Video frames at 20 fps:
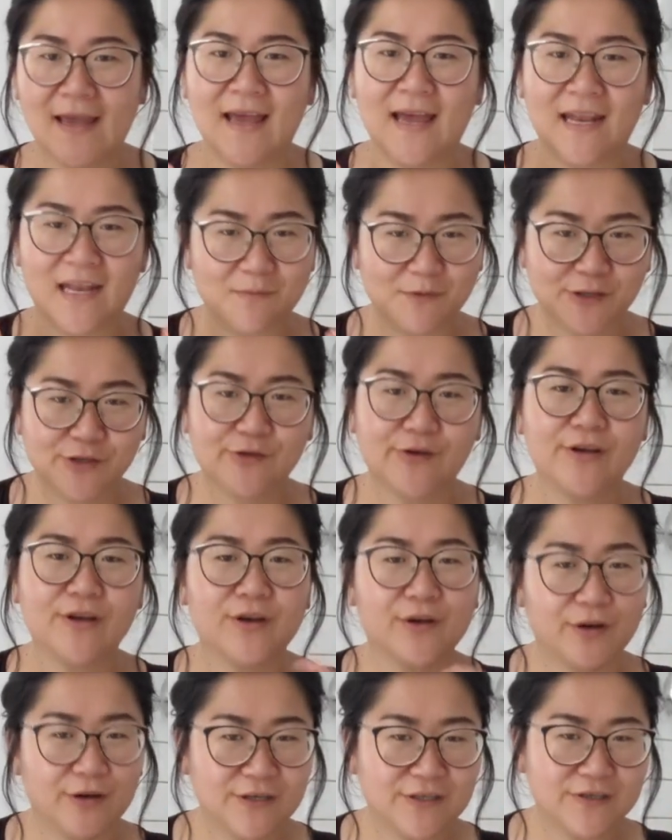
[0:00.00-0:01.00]
and I'm sure
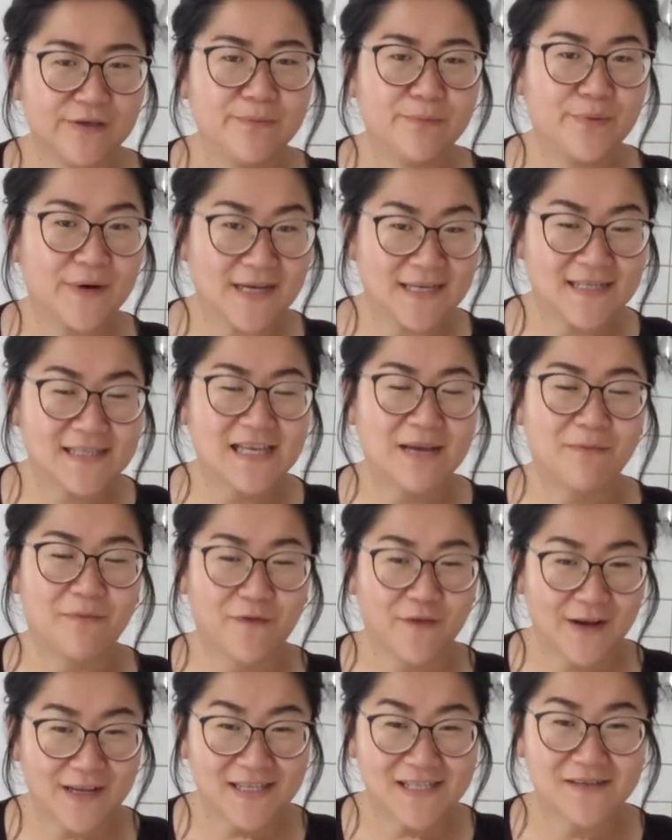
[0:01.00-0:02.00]
you're going to impress some
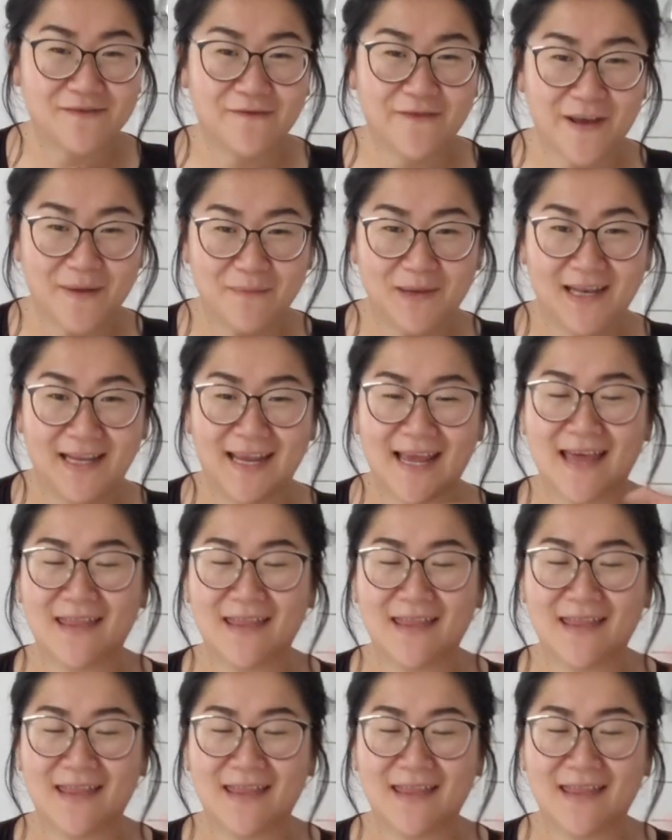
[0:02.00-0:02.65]
friends and family